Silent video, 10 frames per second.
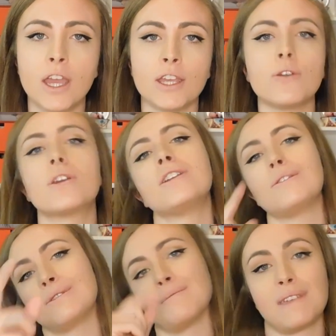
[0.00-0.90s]
you can
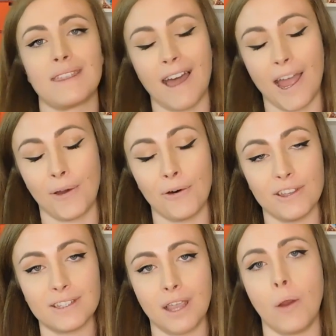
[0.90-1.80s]
do something that I call
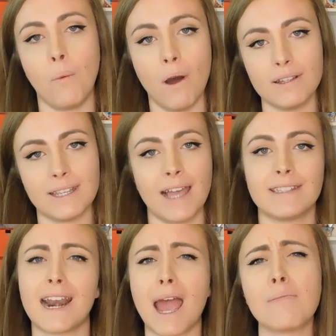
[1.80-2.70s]
the so what
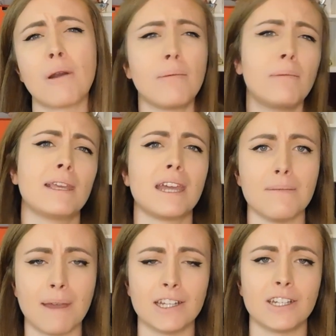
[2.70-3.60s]
test. And I am probably going
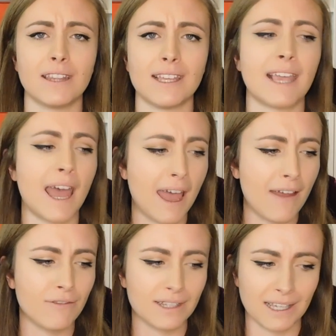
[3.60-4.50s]
to mention this
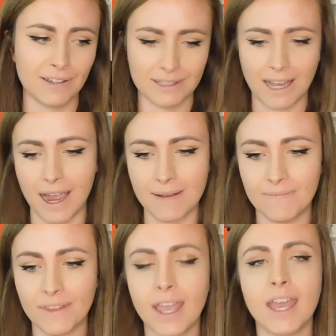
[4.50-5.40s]
every single time.
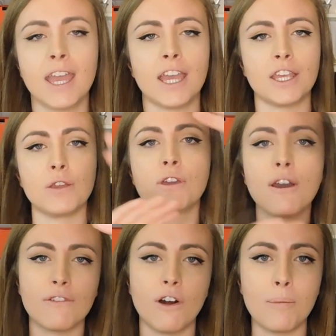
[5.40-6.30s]
You
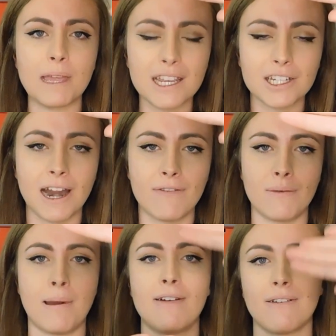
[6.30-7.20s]
cover up each and
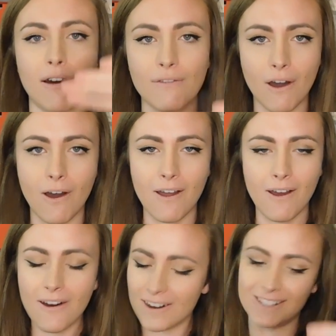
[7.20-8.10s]
every paragraph
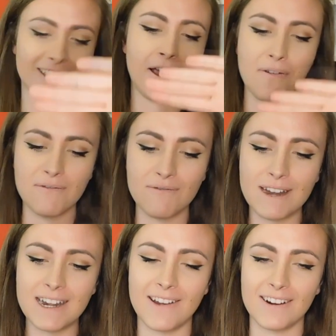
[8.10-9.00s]
on its own,
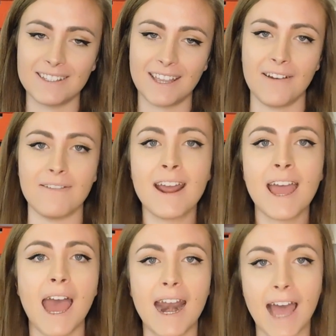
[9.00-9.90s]
read it on its own,
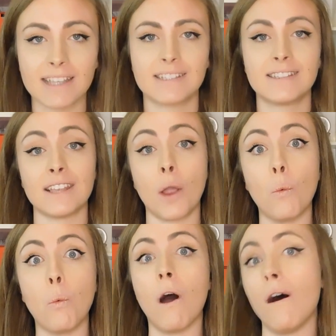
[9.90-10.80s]
and ask
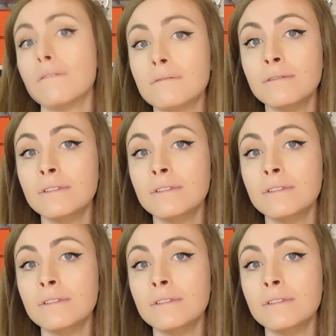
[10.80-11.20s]
so what.